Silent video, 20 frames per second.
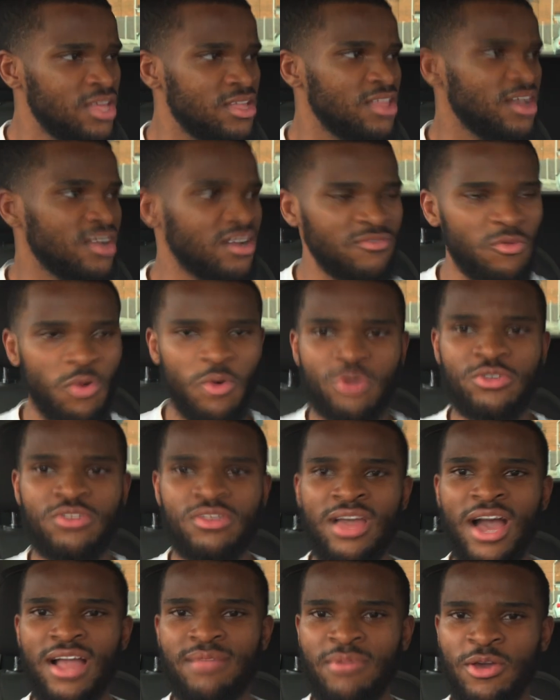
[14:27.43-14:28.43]
Like I've always
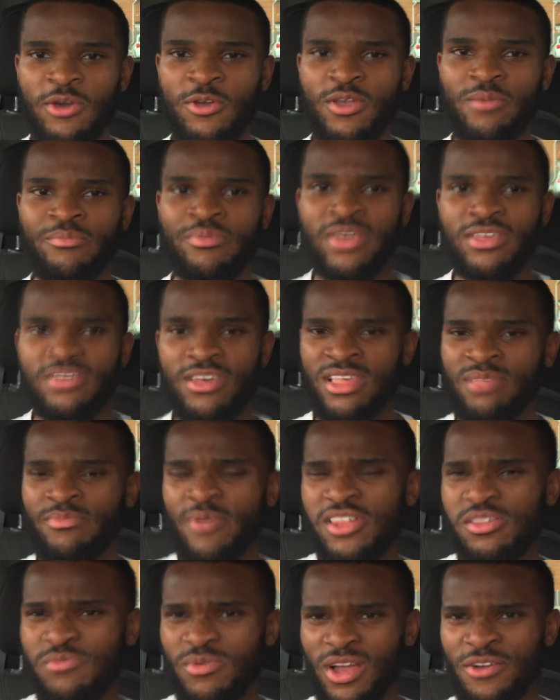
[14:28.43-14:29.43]
just had my own opinion,
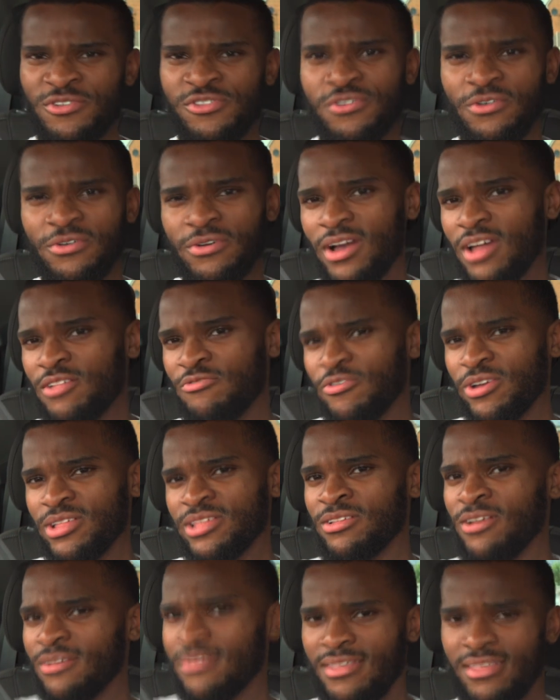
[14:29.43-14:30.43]
especially when I was younger. I was really
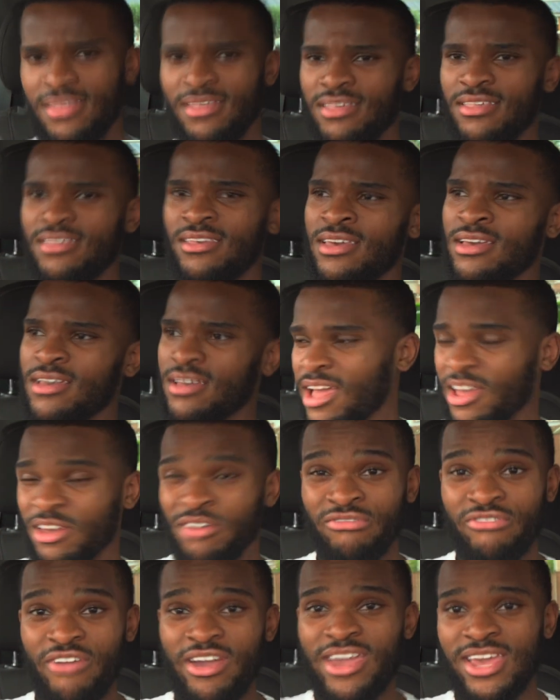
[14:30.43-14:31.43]
narcissistic, like
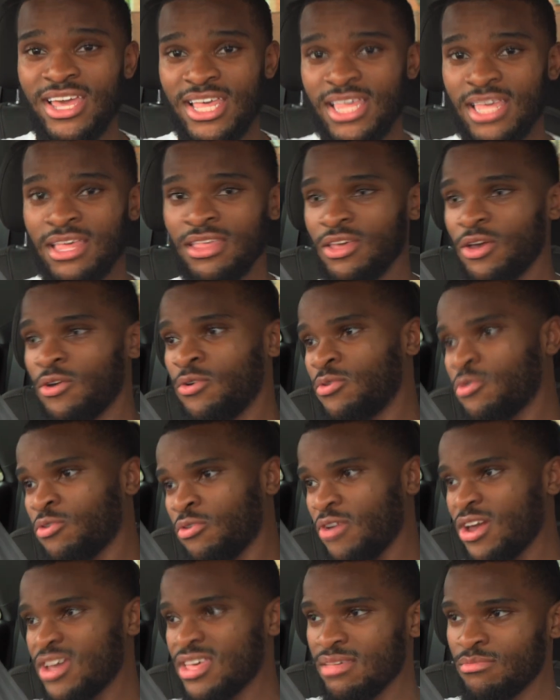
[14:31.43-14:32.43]

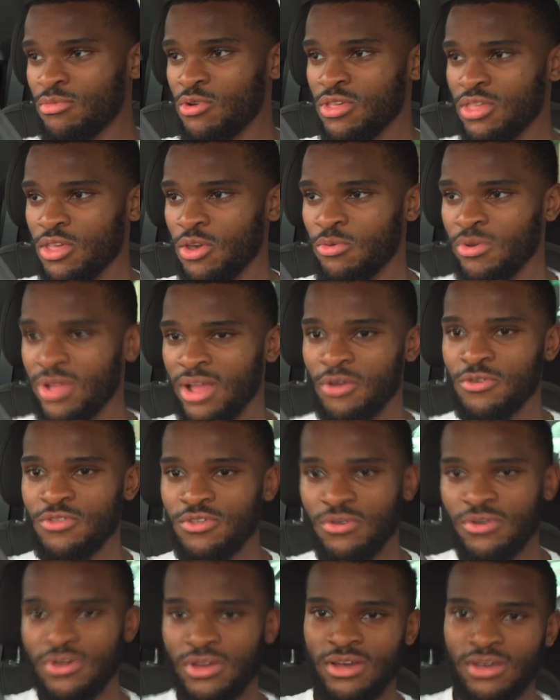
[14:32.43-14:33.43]
crazy much so when I was
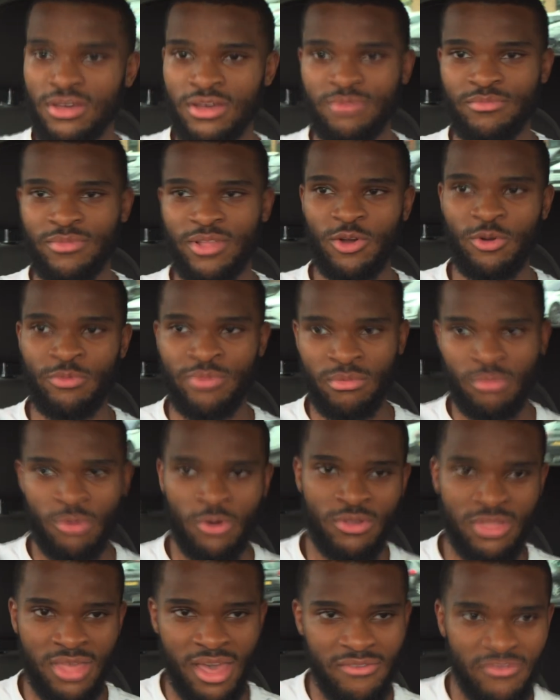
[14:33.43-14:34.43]
younger. I'm a little bit
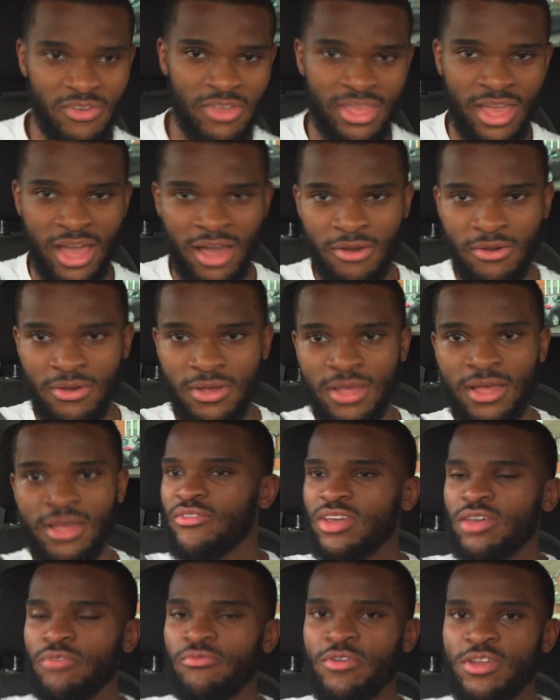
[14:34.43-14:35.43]
more tethered now. I
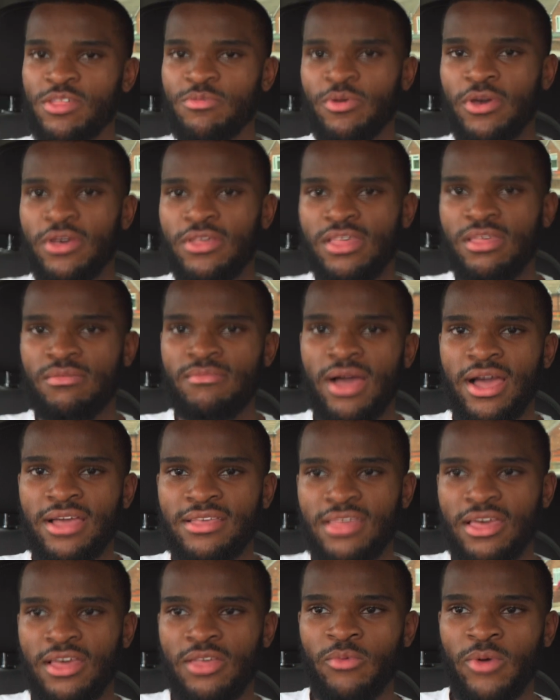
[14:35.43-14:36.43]
think a rich person's
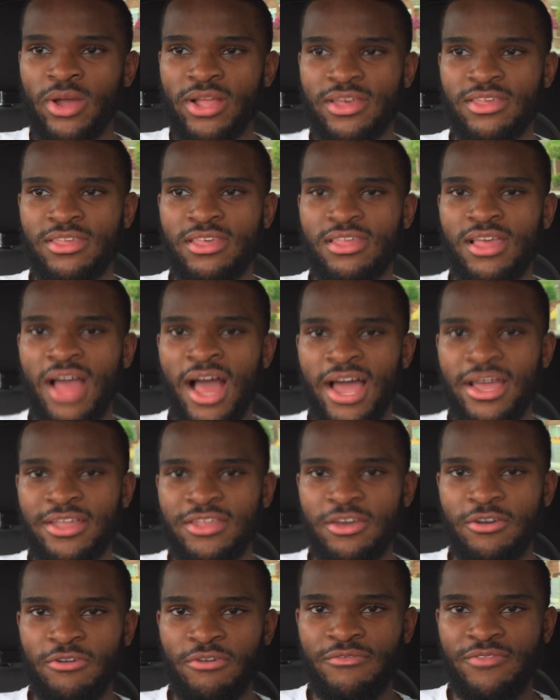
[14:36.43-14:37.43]
mindset as well is this
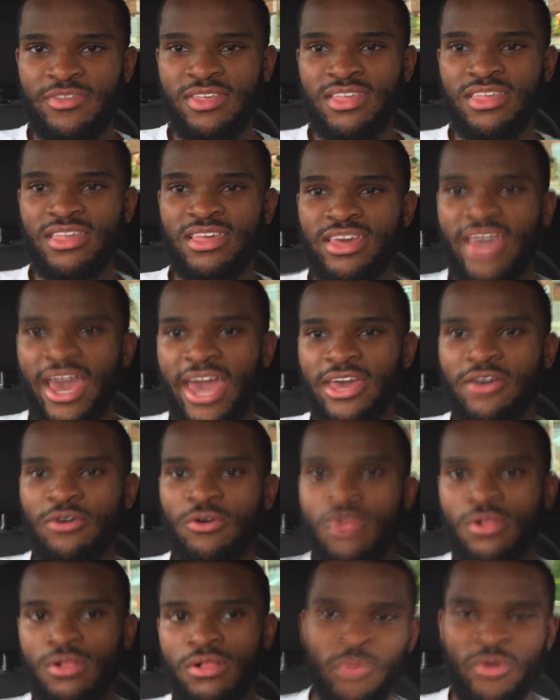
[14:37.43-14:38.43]
idea of
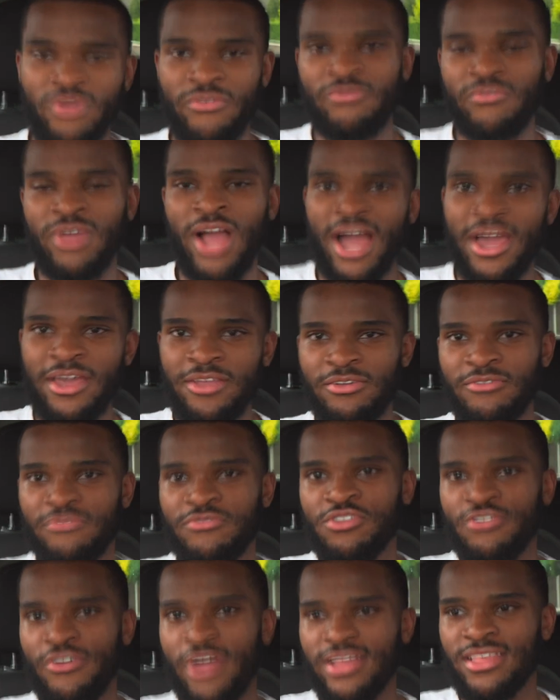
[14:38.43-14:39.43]
scale. We've kind of
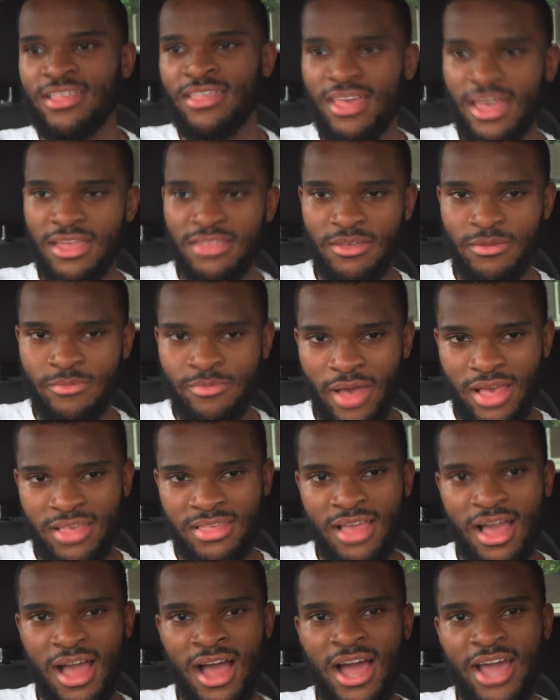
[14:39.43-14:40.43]
transcended
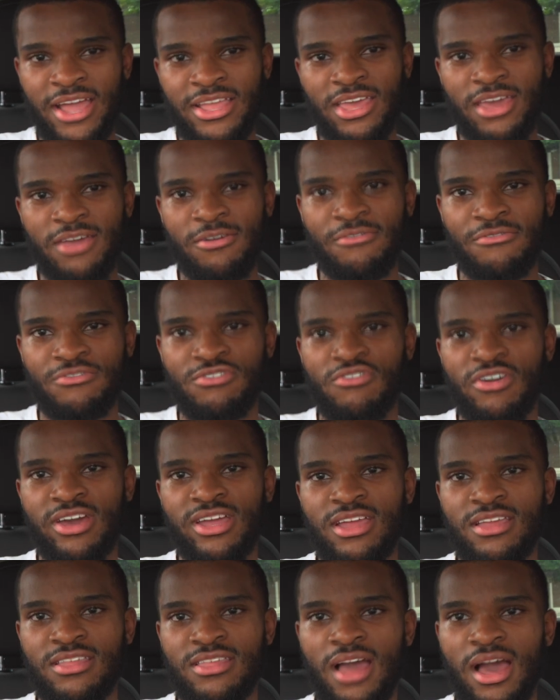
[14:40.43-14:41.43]
past that idea of
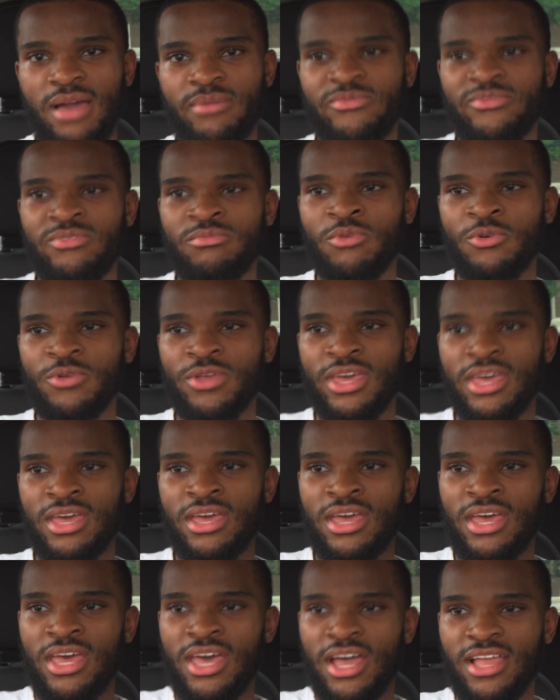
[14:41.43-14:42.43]
trading time for money.
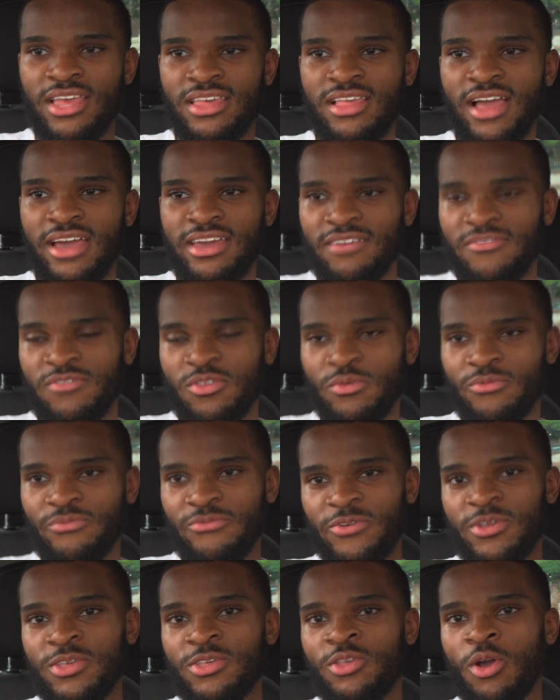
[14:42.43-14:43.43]
And it's like if
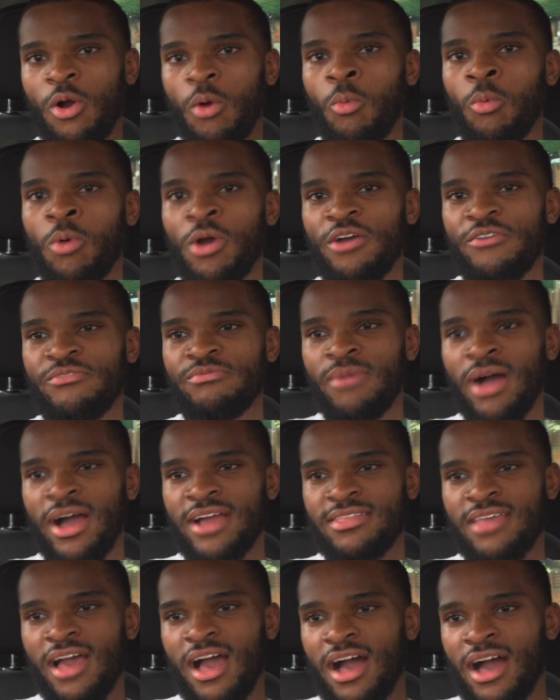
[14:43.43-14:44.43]
something's not worth my
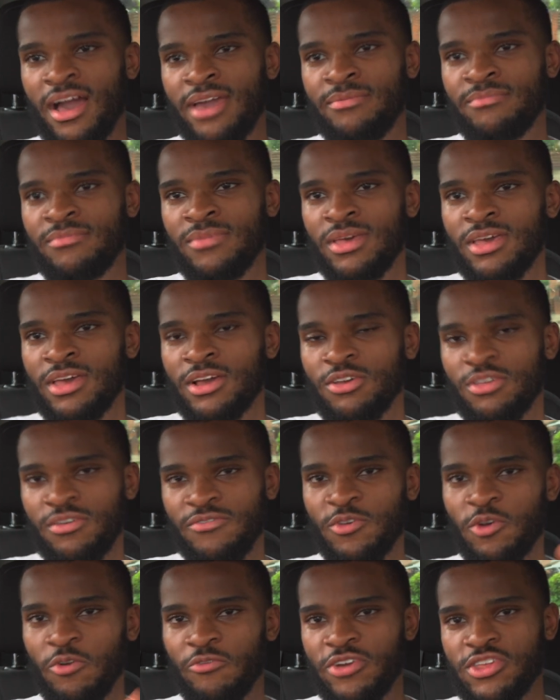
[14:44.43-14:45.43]
time, because
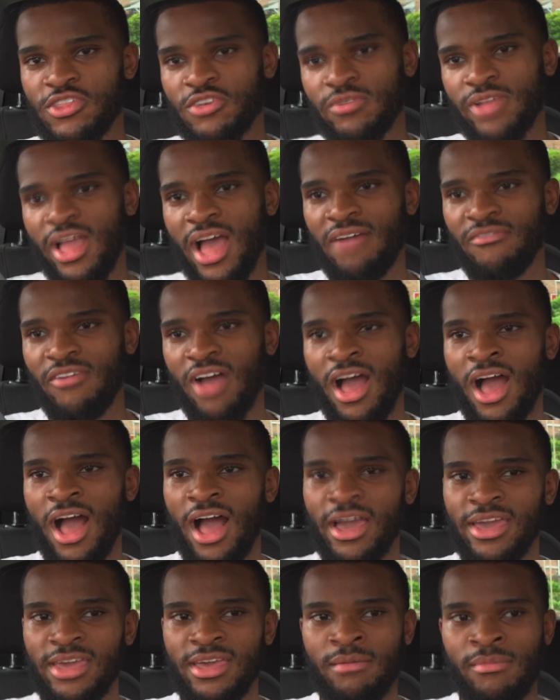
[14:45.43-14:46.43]
if you're rich, you're going to have a
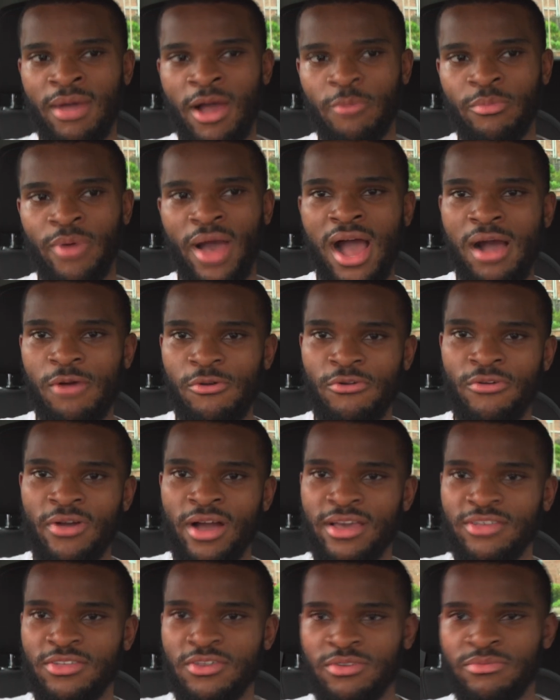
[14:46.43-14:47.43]
high amount per hour,
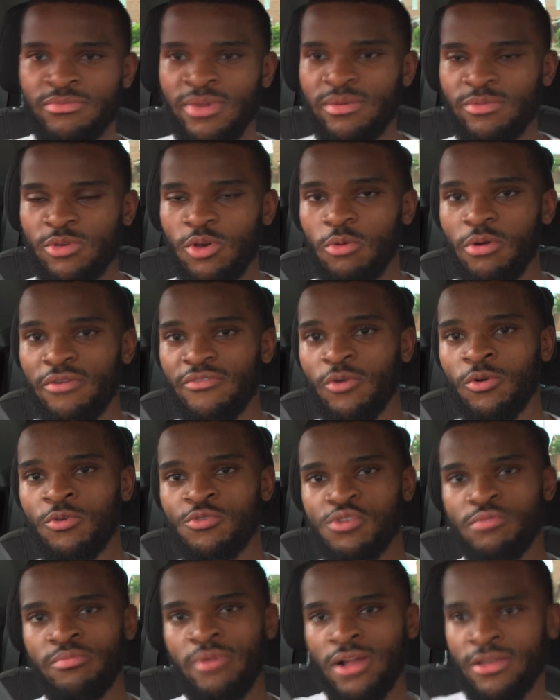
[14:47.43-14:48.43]
right? So maybe you're worth
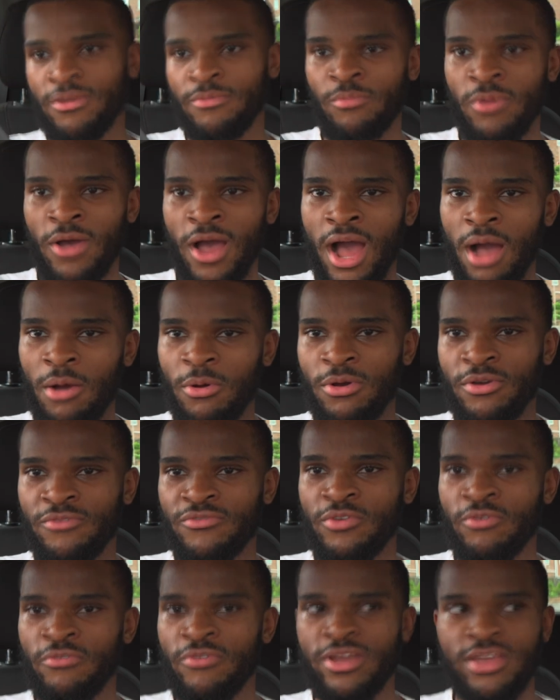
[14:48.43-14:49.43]
£100 per hour if
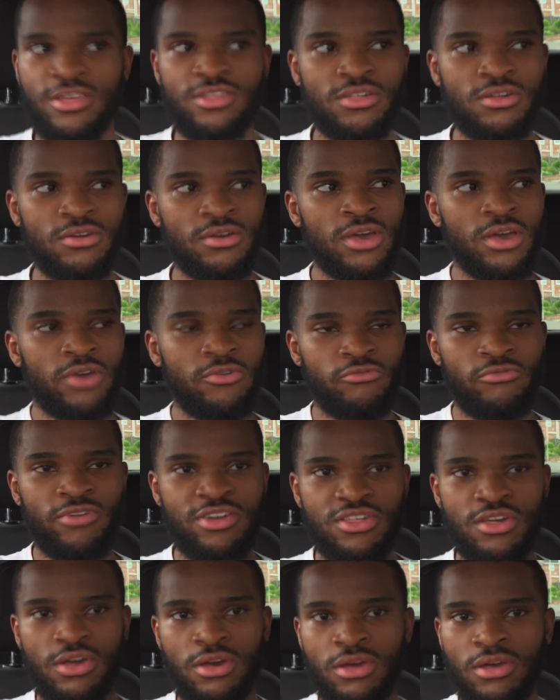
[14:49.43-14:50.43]
you're
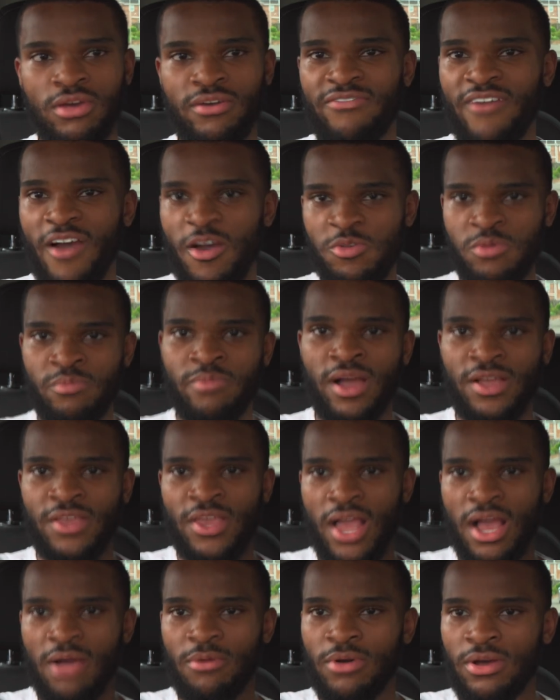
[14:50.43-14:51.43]
richer, £1,000 an
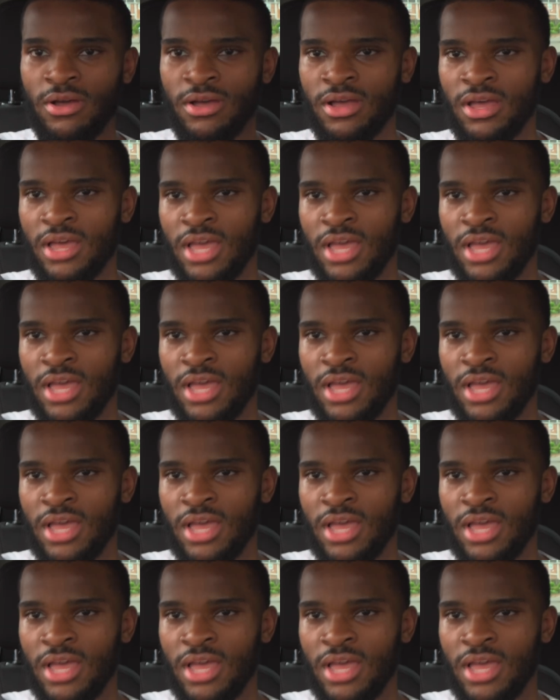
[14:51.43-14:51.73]
hour.